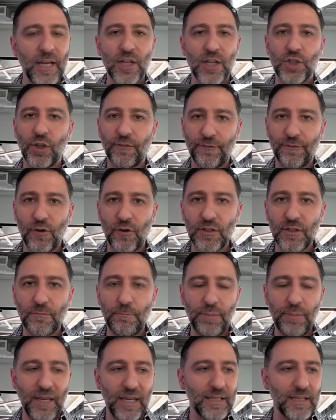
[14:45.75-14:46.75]
So the
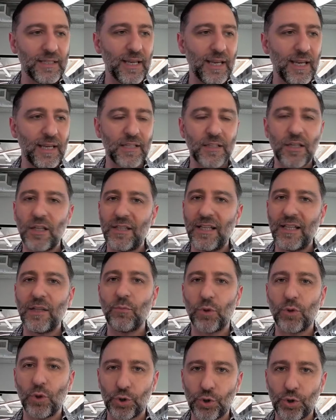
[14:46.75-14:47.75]
first piece is dealing
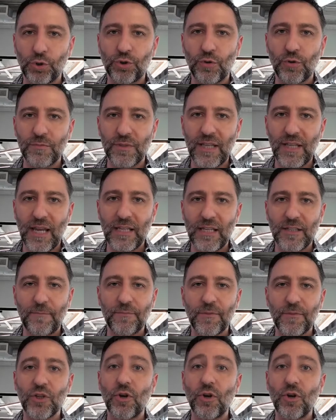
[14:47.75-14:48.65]
with those short-term stays.